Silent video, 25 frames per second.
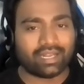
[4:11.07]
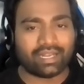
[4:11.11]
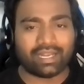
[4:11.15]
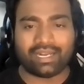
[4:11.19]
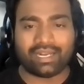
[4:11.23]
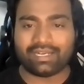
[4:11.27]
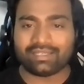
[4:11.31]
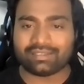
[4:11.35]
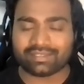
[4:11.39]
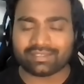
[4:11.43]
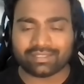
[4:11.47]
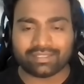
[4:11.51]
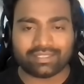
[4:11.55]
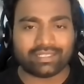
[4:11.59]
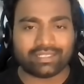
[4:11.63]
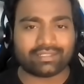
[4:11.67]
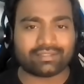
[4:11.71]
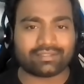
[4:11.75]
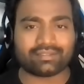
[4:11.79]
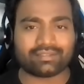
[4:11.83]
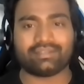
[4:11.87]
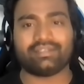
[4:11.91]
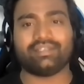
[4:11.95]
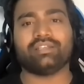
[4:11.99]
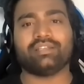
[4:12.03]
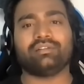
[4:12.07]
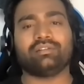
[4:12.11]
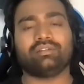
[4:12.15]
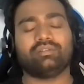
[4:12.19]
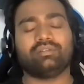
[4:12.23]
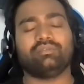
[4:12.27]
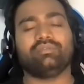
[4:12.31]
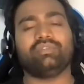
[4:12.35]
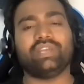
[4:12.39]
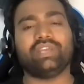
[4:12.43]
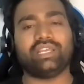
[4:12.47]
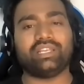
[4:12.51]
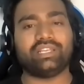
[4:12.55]
hands and legs
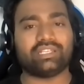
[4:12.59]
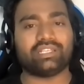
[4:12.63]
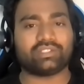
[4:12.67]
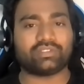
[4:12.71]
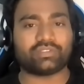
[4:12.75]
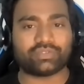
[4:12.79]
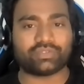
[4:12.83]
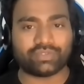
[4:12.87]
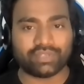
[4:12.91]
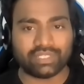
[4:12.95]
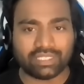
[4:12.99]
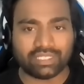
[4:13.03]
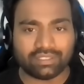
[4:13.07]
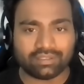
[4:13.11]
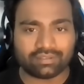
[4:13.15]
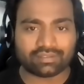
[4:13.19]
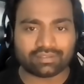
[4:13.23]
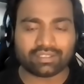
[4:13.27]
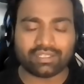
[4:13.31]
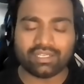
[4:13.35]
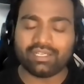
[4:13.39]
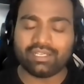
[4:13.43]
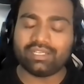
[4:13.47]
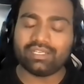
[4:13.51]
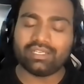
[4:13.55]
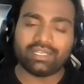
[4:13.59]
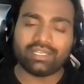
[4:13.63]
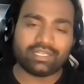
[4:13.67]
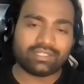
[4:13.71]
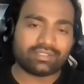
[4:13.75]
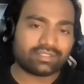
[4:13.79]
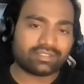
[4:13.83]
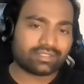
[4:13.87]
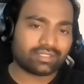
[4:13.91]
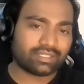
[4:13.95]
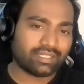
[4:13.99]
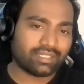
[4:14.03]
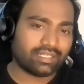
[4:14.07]
in various fields.
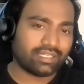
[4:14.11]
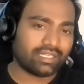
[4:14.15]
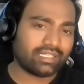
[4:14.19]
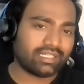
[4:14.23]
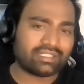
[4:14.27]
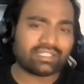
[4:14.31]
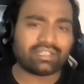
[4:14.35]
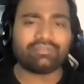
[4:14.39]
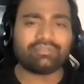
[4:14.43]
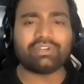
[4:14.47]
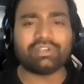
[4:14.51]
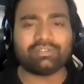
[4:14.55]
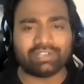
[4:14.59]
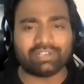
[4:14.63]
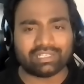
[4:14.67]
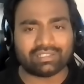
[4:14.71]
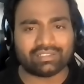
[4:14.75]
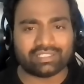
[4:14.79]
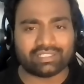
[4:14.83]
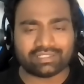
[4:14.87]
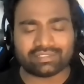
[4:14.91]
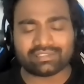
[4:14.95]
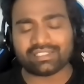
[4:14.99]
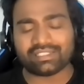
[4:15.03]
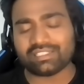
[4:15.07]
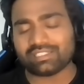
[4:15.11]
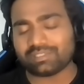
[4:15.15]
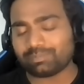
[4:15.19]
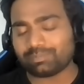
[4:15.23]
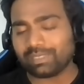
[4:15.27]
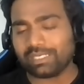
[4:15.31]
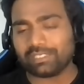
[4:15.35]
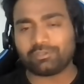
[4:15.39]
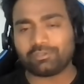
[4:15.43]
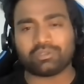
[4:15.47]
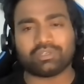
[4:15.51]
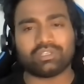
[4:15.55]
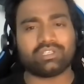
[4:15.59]
It's everywhere these days.
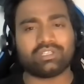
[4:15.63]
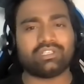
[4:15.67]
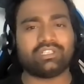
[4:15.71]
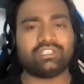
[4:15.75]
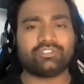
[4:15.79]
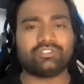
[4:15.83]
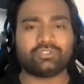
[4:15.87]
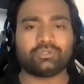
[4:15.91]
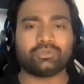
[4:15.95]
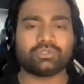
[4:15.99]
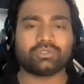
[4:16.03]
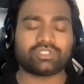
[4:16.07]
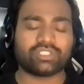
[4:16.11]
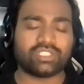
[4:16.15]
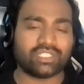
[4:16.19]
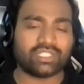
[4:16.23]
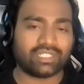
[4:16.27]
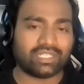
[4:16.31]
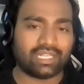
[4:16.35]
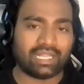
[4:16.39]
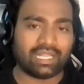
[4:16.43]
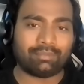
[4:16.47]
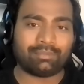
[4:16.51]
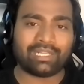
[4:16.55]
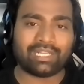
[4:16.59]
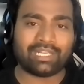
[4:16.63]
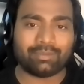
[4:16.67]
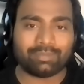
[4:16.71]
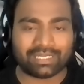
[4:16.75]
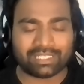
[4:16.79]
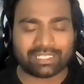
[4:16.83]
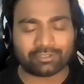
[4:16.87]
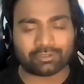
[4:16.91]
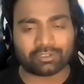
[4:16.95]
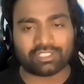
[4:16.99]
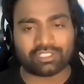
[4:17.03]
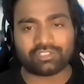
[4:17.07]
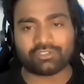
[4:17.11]
Python is used in ML,
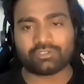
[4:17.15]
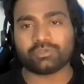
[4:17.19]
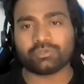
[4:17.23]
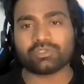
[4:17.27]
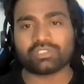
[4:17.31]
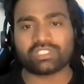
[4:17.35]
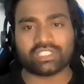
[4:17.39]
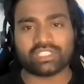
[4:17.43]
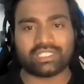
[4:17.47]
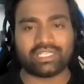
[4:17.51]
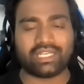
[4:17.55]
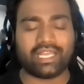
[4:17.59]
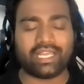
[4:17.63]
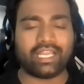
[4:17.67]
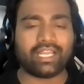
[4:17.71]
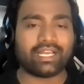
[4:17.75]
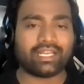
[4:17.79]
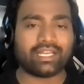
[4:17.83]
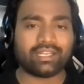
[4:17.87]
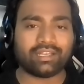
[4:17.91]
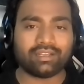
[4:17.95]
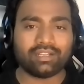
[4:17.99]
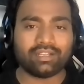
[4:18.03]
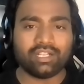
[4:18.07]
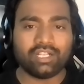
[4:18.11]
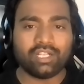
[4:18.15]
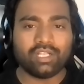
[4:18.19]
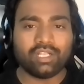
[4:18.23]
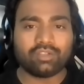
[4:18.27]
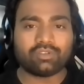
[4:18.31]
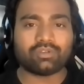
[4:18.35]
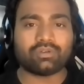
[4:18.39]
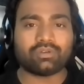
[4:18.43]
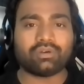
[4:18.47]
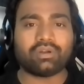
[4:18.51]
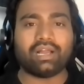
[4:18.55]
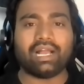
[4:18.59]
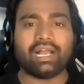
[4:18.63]
Python is used in AI.
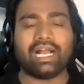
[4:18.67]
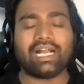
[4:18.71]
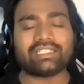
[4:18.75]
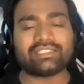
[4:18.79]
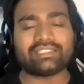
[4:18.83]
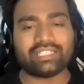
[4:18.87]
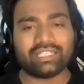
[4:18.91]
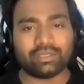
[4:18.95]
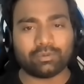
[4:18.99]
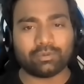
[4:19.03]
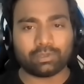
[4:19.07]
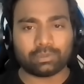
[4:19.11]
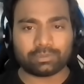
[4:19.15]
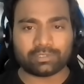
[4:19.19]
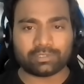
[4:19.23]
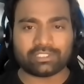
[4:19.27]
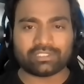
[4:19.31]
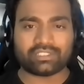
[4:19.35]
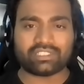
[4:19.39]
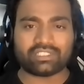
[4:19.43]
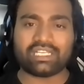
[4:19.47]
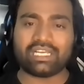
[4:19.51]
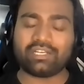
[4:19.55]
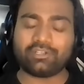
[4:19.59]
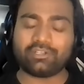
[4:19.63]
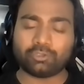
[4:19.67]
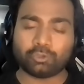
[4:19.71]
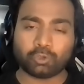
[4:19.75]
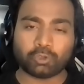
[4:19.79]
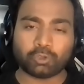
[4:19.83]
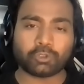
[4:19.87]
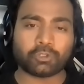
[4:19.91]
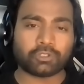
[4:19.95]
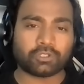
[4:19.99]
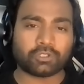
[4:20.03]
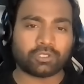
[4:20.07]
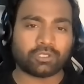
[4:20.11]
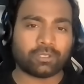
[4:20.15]
So as a DevOps engineer, you
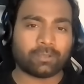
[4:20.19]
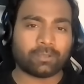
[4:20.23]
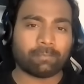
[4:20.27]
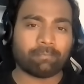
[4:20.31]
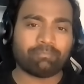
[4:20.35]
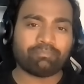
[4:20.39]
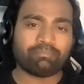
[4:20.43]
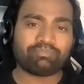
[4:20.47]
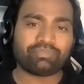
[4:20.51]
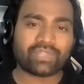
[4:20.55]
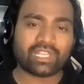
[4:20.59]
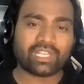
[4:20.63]
should know